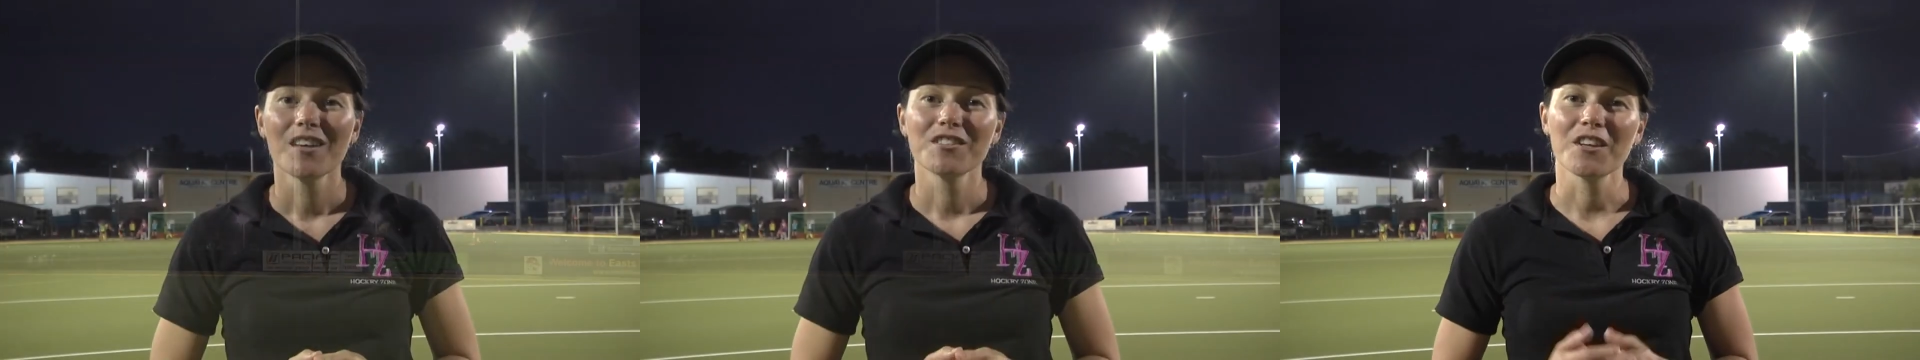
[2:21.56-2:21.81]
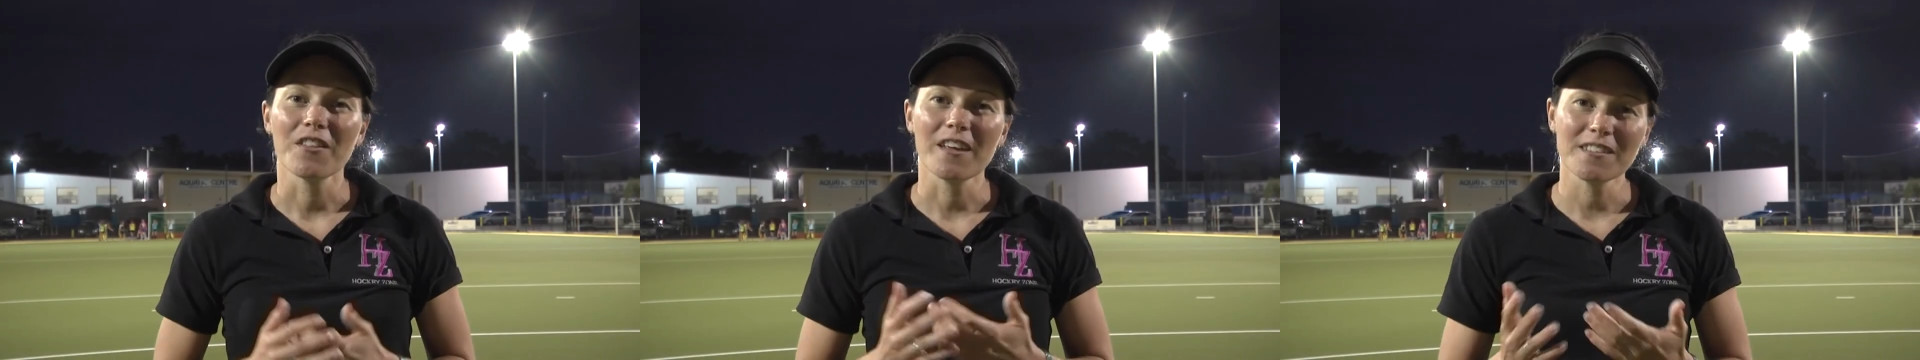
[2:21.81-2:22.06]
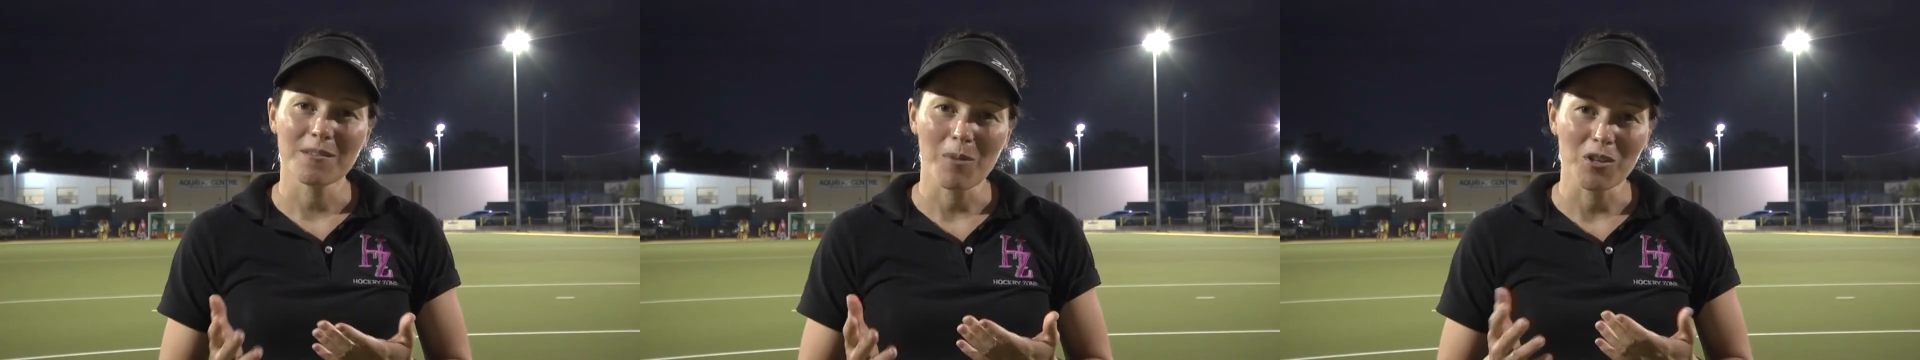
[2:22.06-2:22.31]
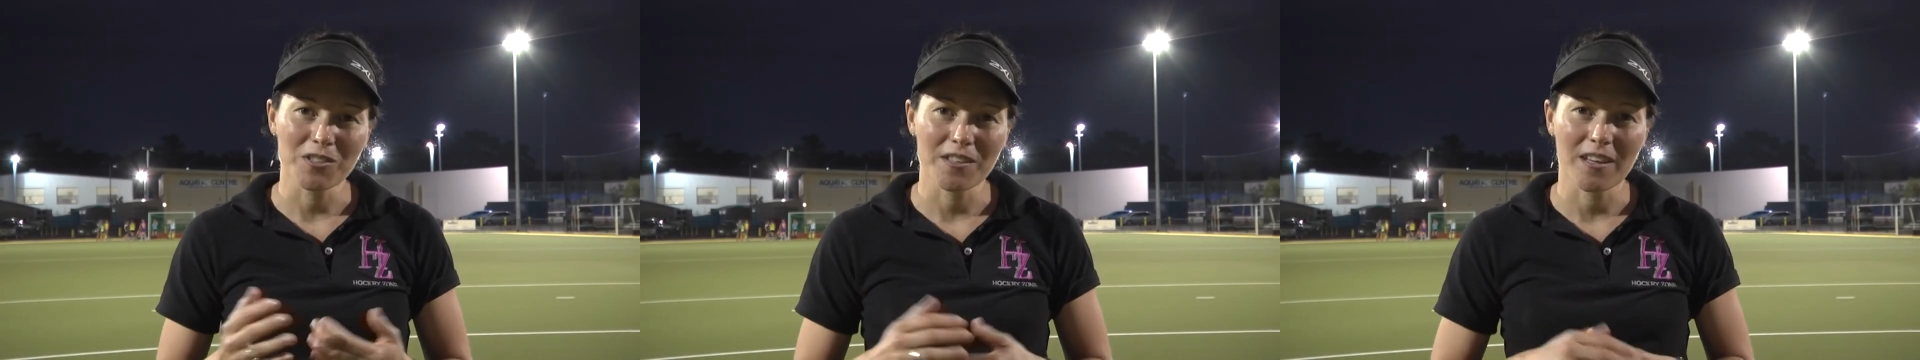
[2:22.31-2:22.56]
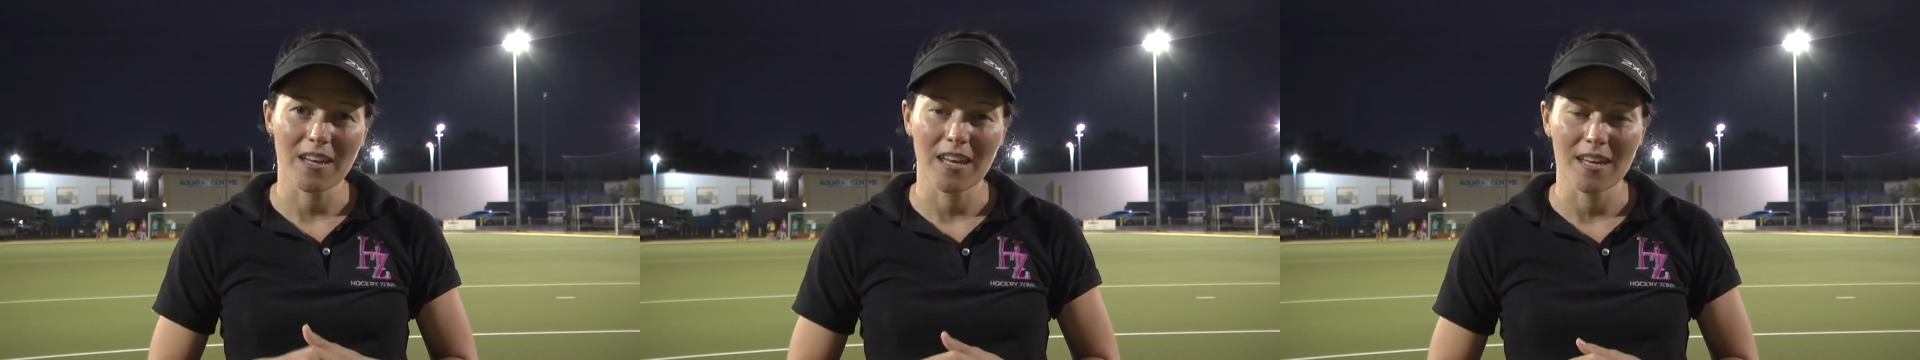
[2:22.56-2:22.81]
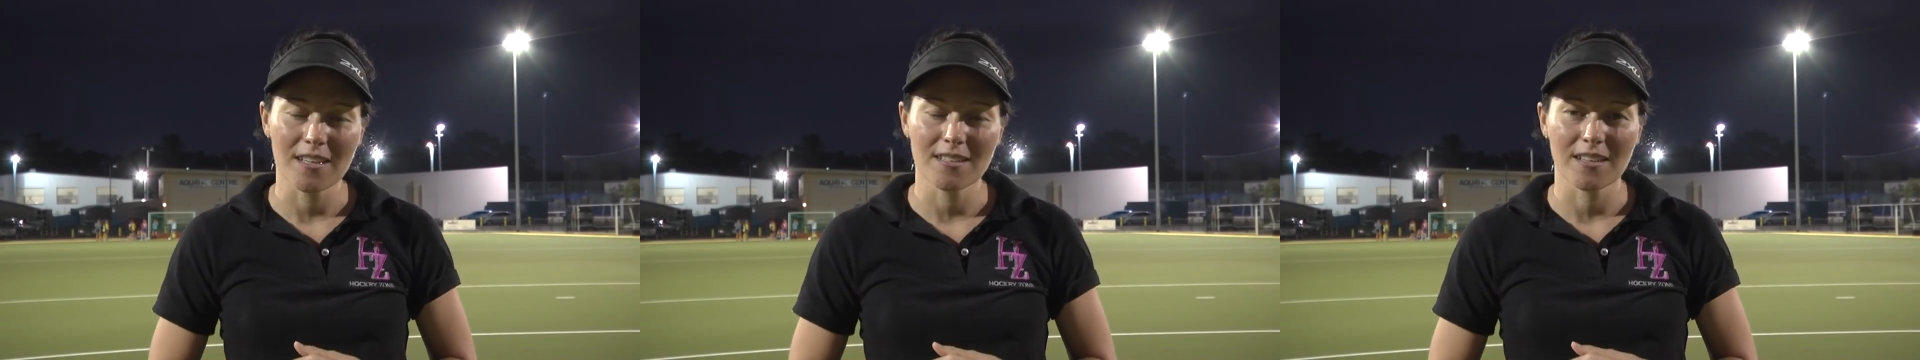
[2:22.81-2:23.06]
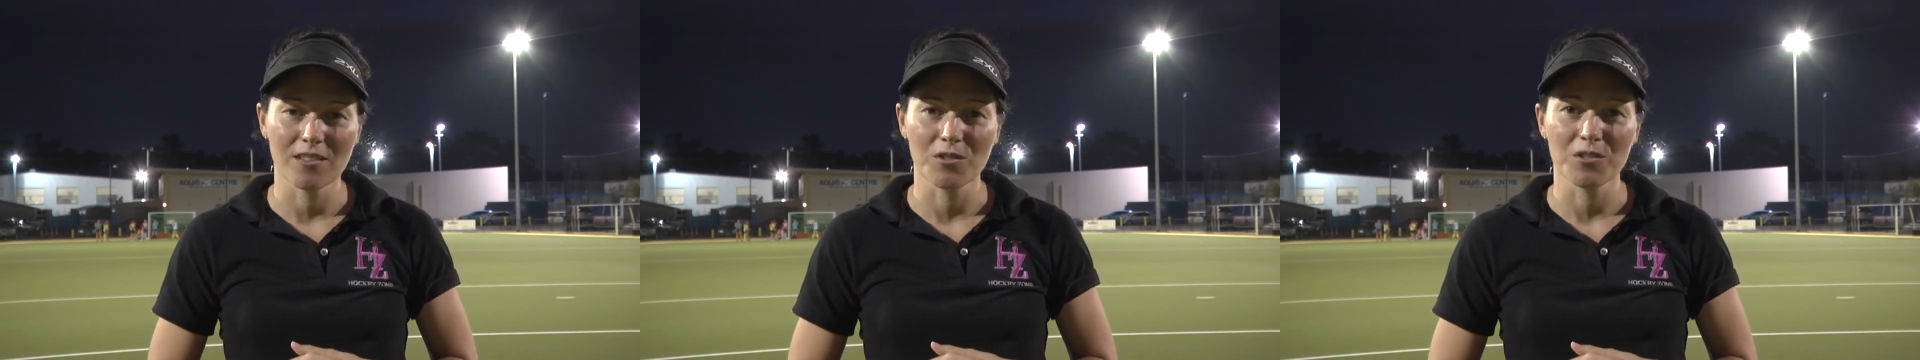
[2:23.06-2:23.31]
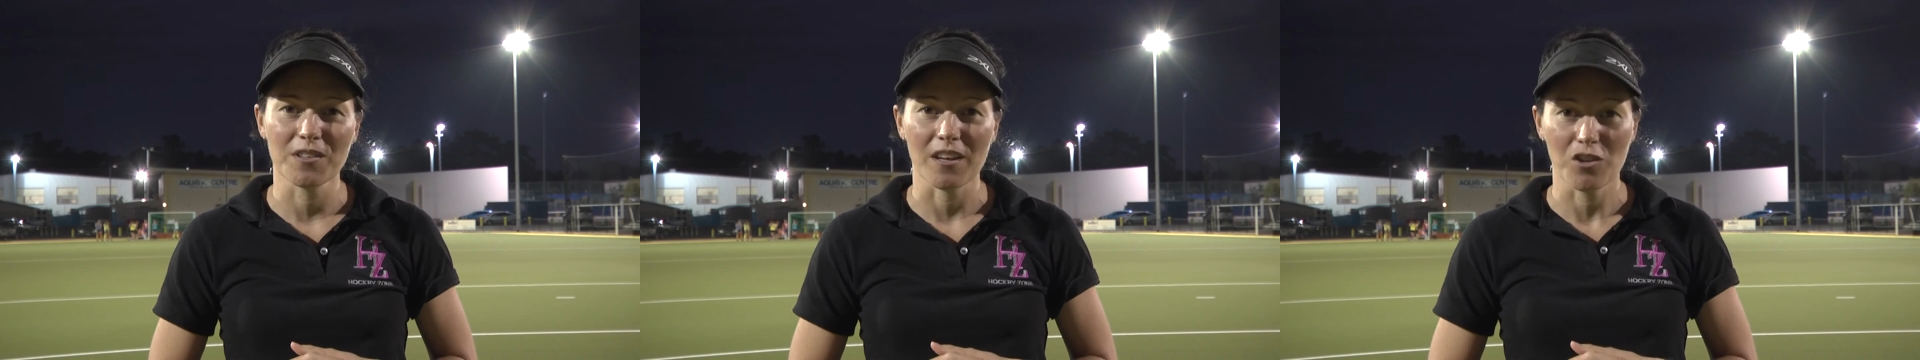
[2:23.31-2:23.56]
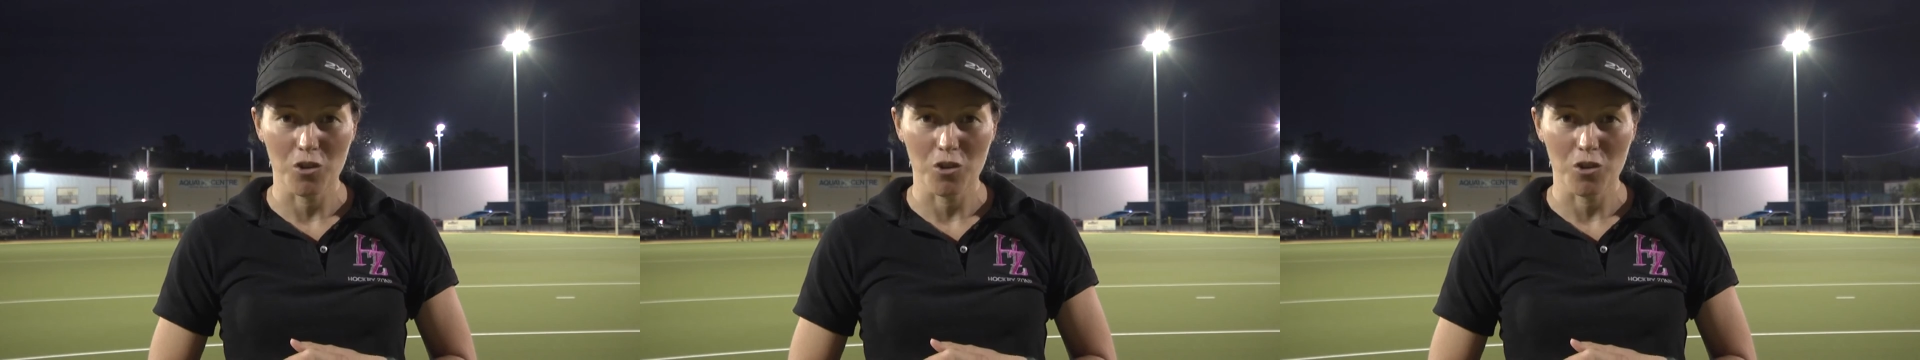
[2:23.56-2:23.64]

So these are most of the key signals that